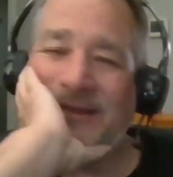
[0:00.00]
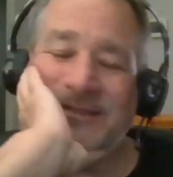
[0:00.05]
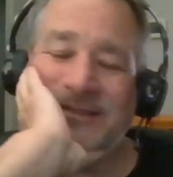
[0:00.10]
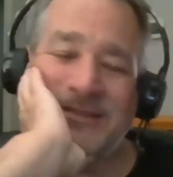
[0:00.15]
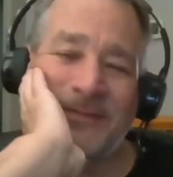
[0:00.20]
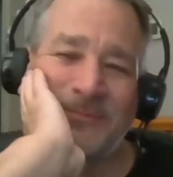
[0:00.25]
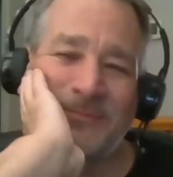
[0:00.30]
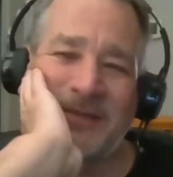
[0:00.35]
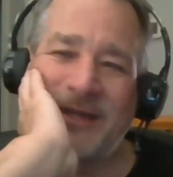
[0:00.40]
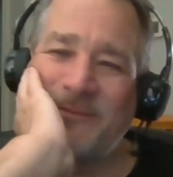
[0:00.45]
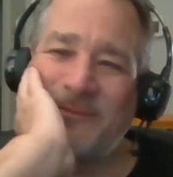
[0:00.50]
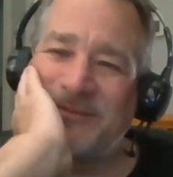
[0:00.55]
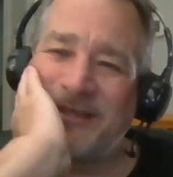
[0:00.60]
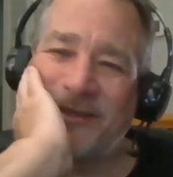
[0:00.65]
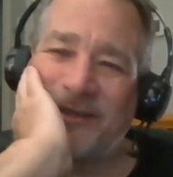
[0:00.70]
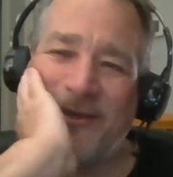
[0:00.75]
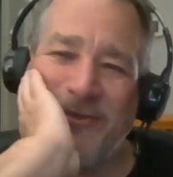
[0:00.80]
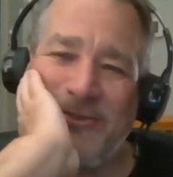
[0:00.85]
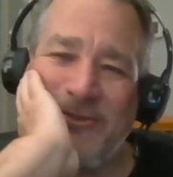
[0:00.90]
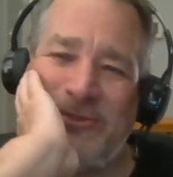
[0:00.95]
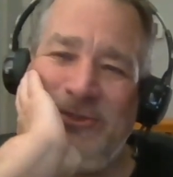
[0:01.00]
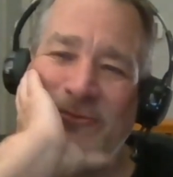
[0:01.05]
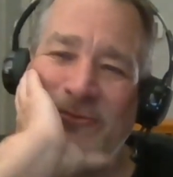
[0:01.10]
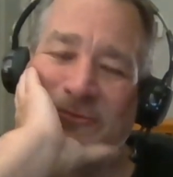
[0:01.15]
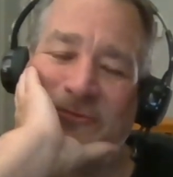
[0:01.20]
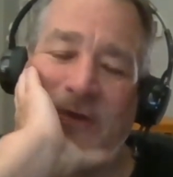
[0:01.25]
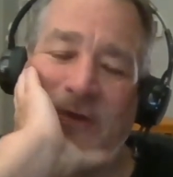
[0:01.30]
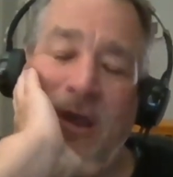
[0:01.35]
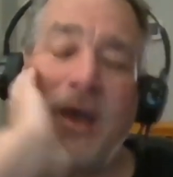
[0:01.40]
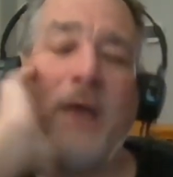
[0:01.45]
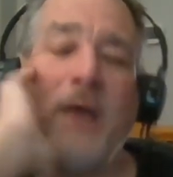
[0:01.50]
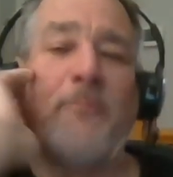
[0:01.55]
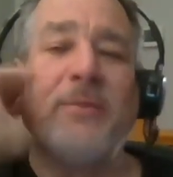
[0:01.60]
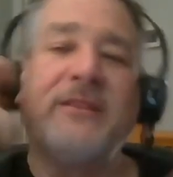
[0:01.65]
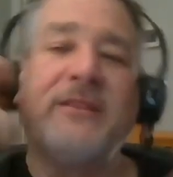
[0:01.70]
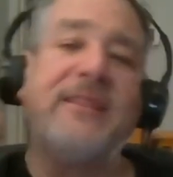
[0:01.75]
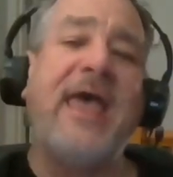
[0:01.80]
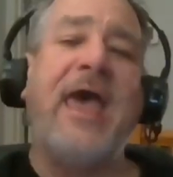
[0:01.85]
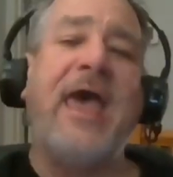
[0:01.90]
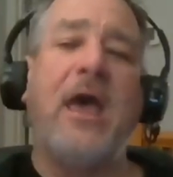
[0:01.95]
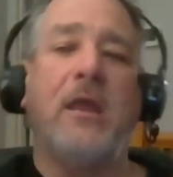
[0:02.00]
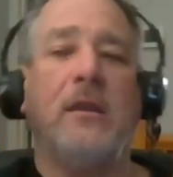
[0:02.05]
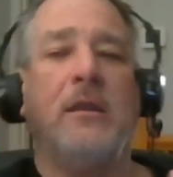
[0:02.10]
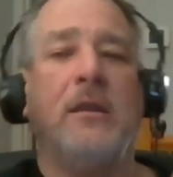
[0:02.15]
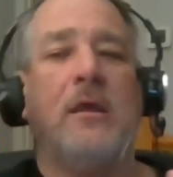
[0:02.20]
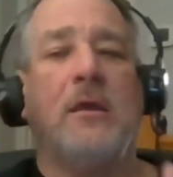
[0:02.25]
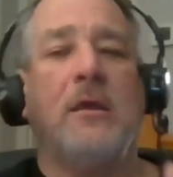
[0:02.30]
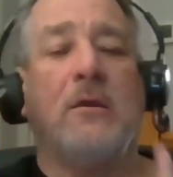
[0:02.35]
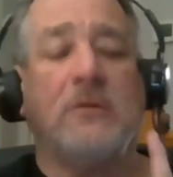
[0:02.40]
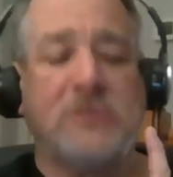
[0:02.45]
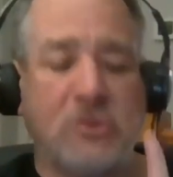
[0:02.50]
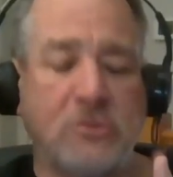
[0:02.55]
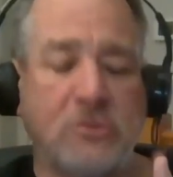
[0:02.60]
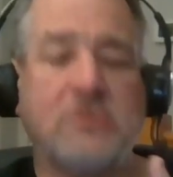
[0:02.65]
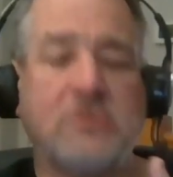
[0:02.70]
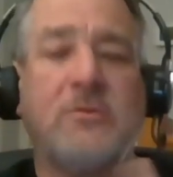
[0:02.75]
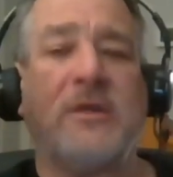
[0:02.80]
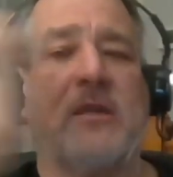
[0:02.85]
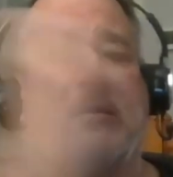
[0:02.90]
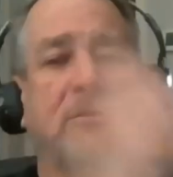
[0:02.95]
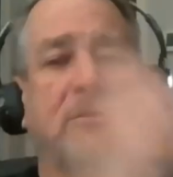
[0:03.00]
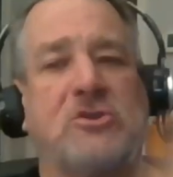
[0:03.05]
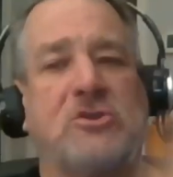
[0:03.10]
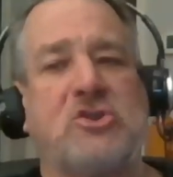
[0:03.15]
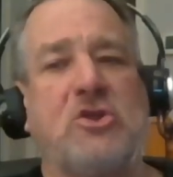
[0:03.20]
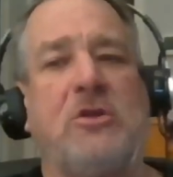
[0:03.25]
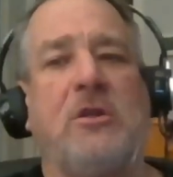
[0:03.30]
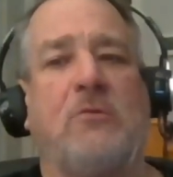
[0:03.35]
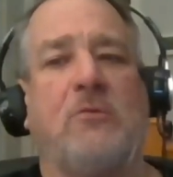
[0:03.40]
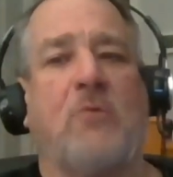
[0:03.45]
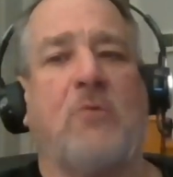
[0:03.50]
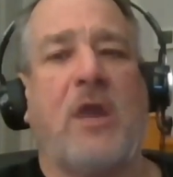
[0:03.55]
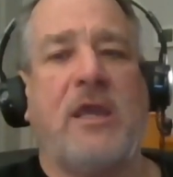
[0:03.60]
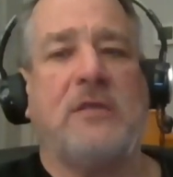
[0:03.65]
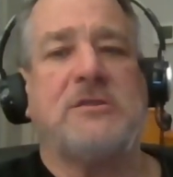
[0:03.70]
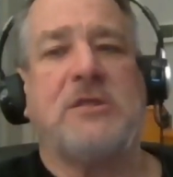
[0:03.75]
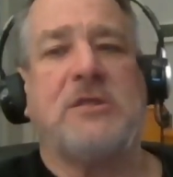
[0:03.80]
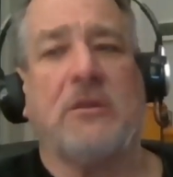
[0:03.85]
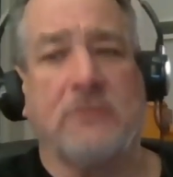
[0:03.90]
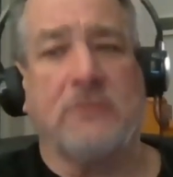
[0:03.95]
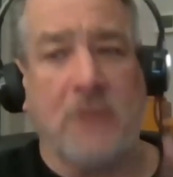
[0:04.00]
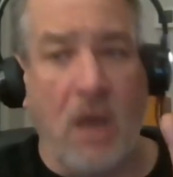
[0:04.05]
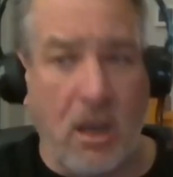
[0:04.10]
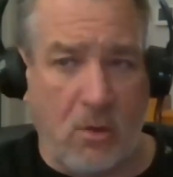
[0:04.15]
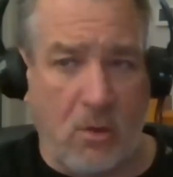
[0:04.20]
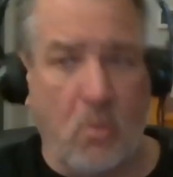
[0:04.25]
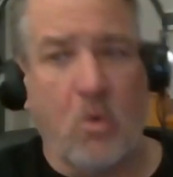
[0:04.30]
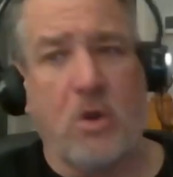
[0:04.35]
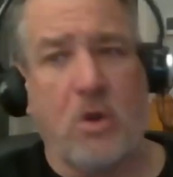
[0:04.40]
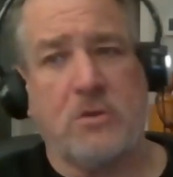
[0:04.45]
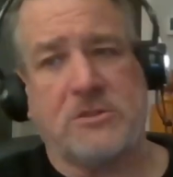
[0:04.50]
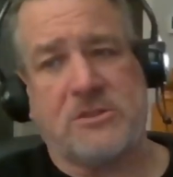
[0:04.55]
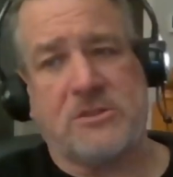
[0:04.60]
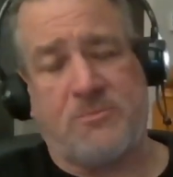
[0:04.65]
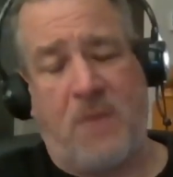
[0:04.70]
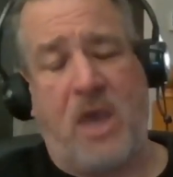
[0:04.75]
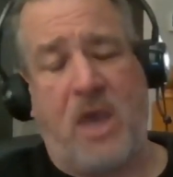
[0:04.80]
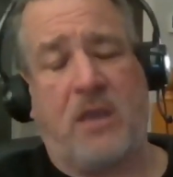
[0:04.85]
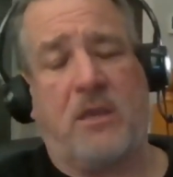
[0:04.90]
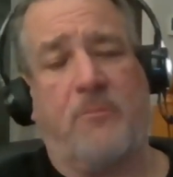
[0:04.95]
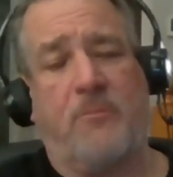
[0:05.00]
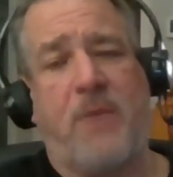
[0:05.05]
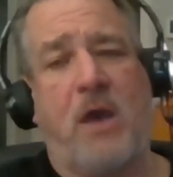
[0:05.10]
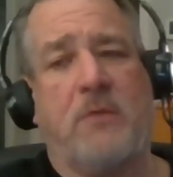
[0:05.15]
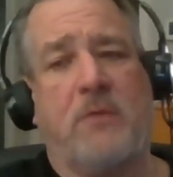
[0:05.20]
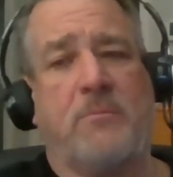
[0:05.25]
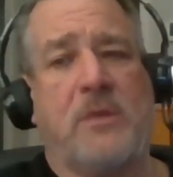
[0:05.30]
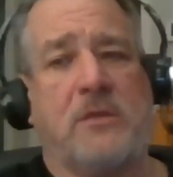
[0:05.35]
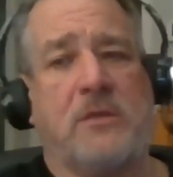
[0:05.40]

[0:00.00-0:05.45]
Sometimes I goes too far. But then as soon as we get on the shooting range, he'll talk worse smack about me.